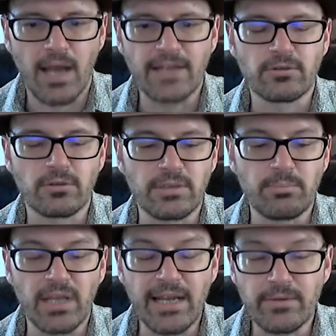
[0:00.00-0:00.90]
I certainly
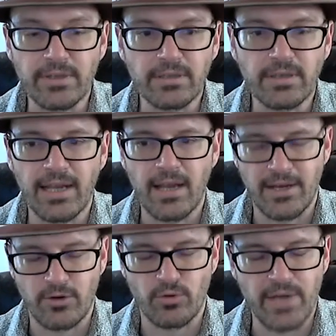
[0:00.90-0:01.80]
played with it, and I
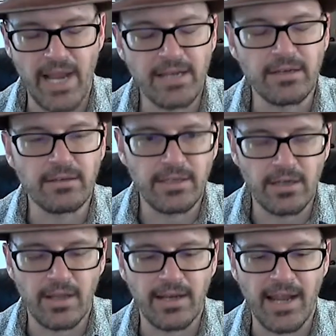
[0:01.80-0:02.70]
created,
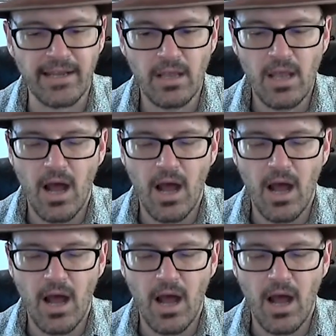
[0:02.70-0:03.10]
and I